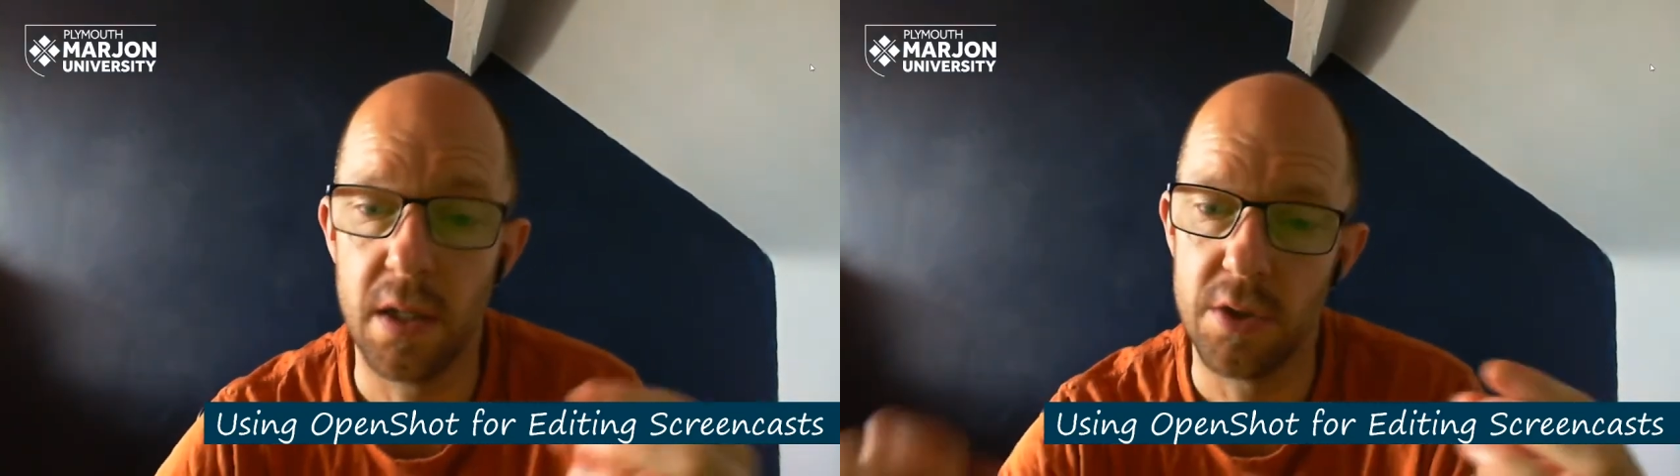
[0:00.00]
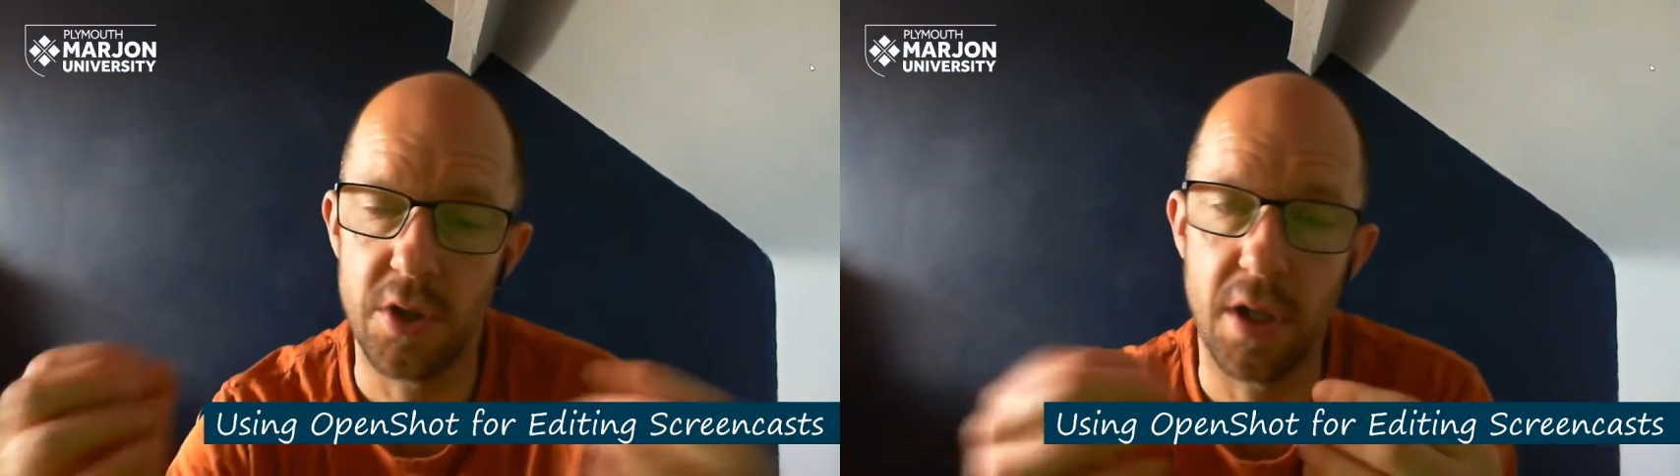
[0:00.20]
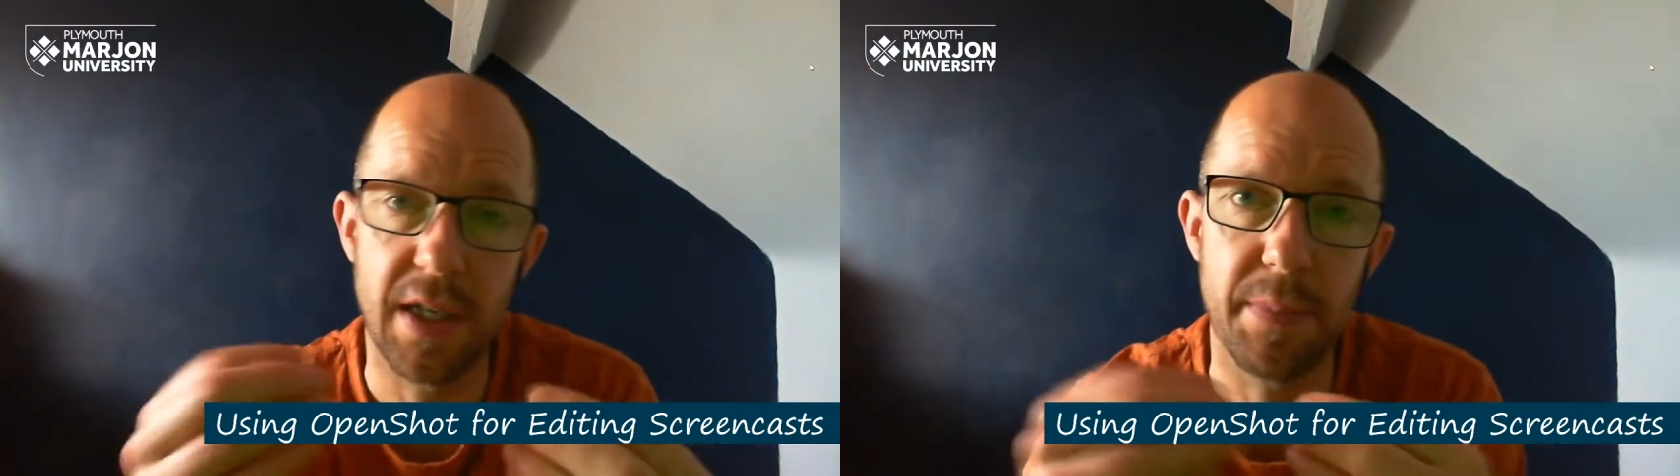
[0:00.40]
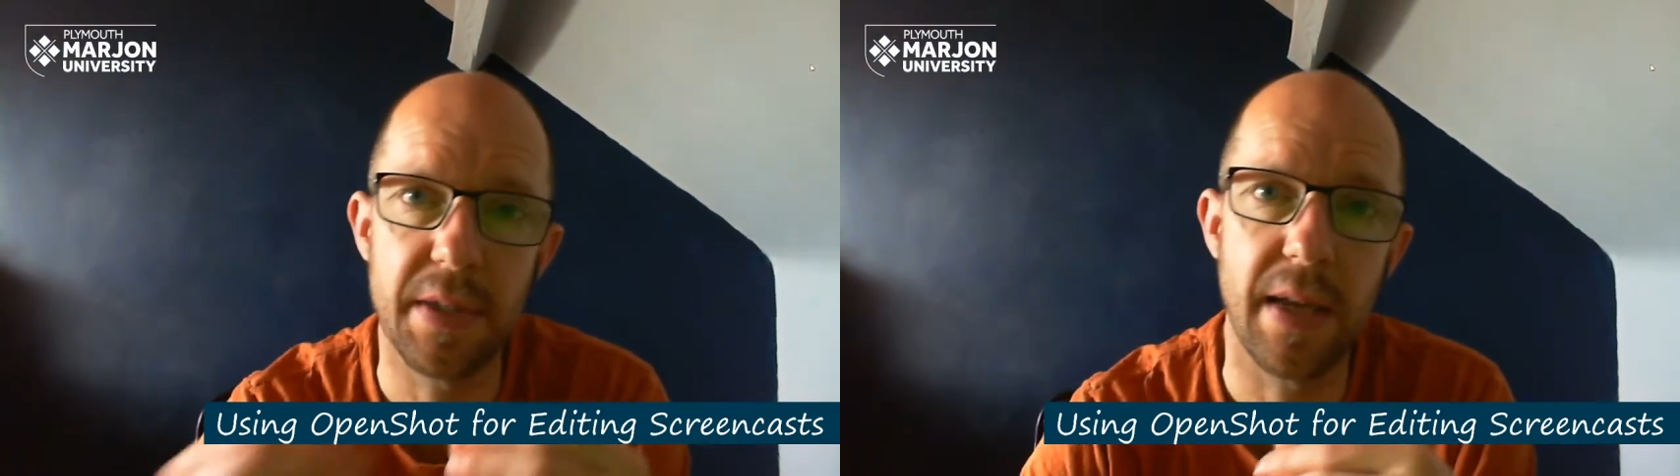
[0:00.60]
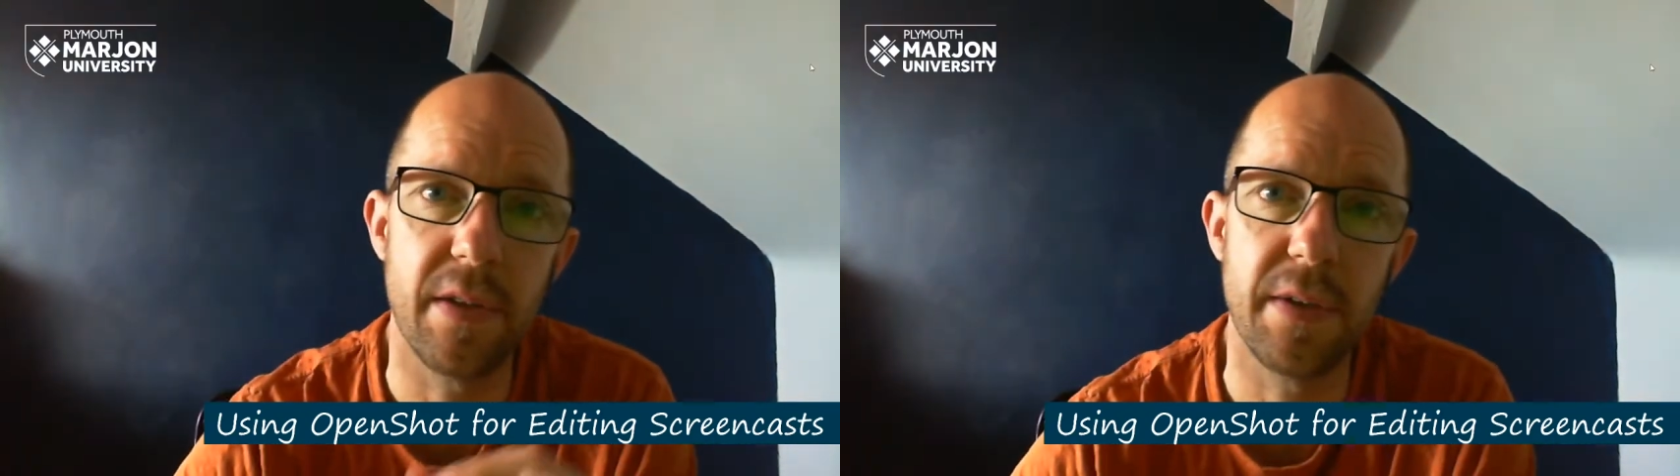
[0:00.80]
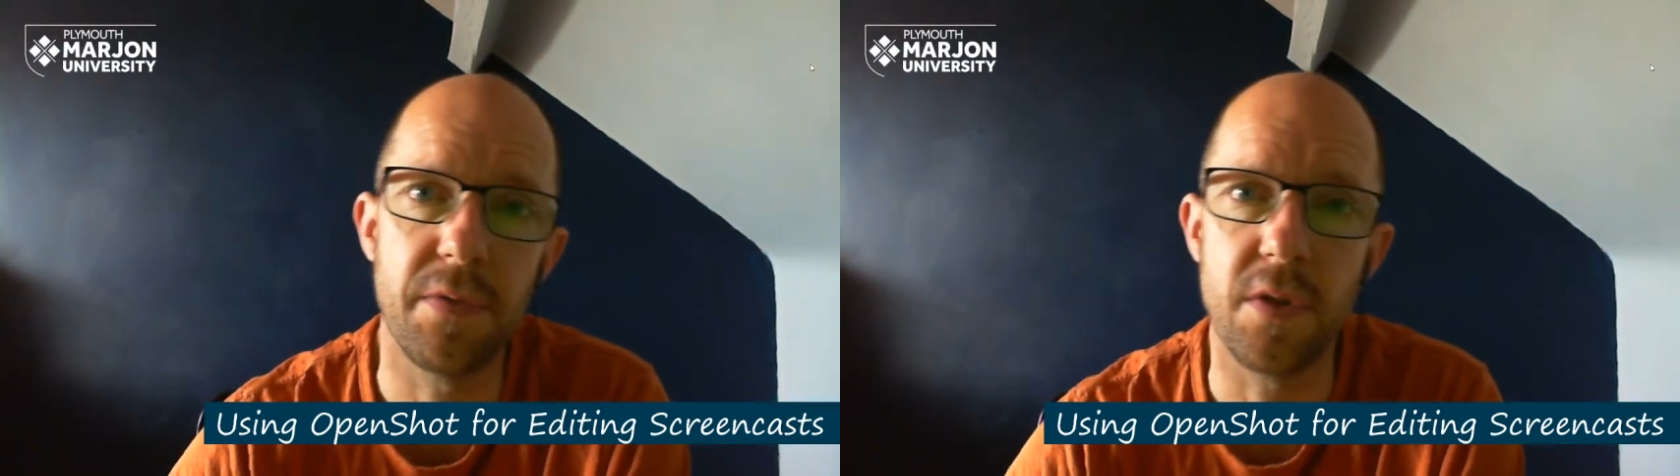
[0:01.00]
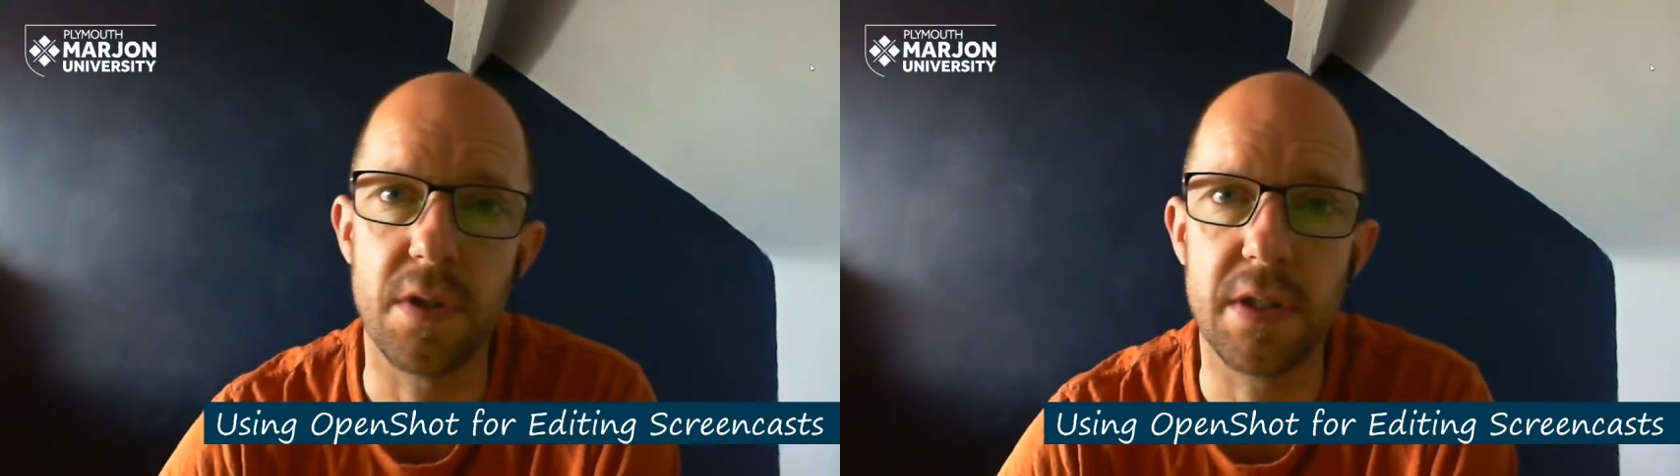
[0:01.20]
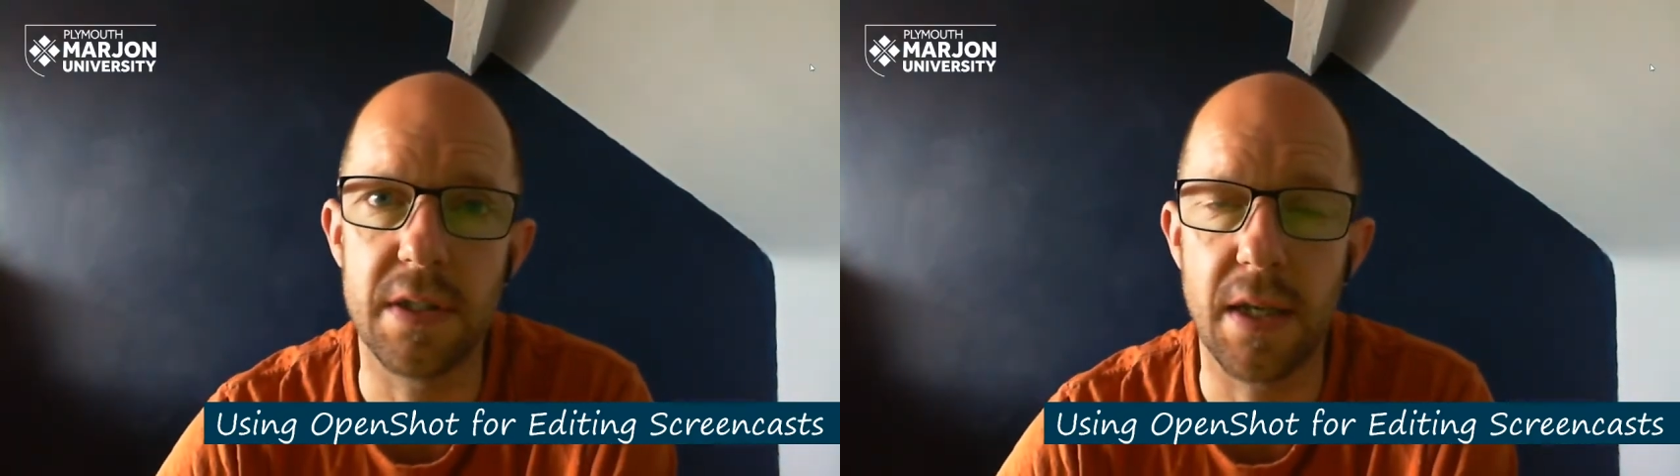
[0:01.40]
to clip together
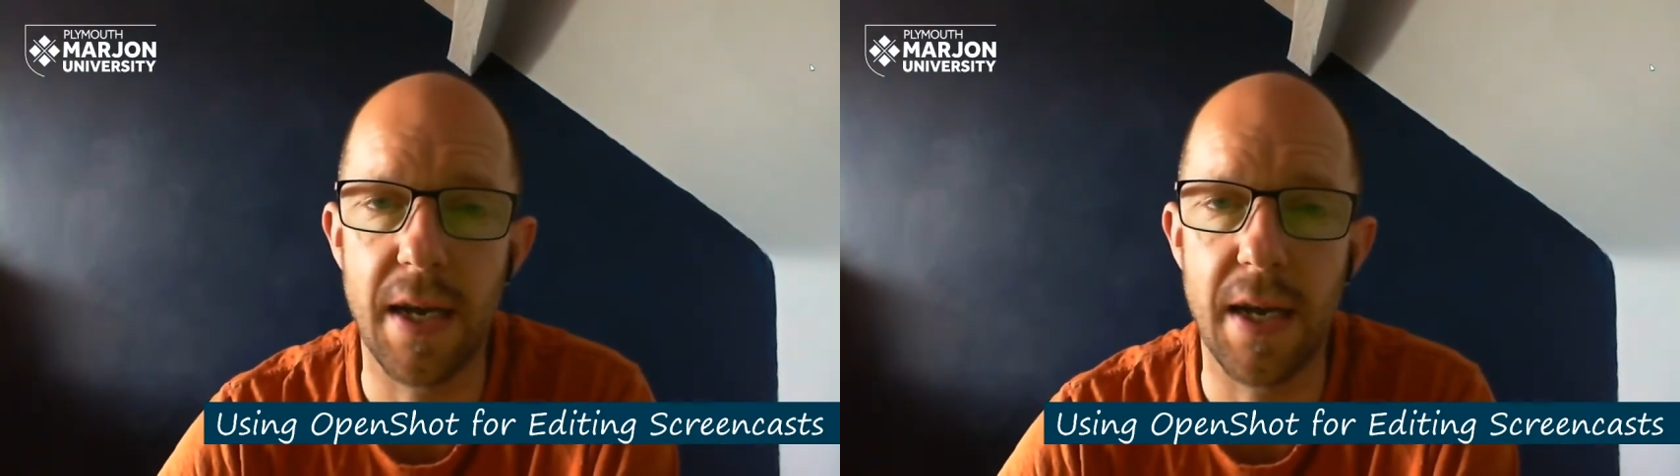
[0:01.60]
different